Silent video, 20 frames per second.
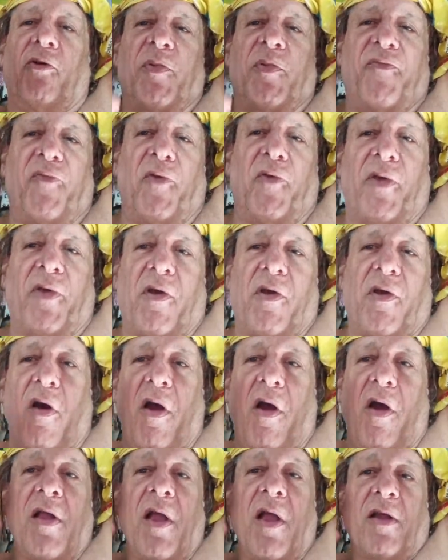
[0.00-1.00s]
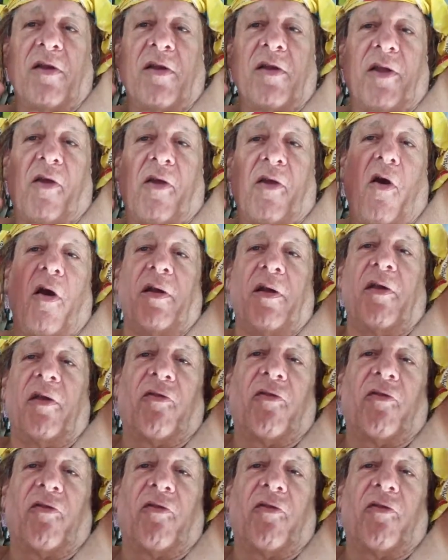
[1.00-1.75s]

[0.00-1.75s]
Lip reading: before the cart. The cart is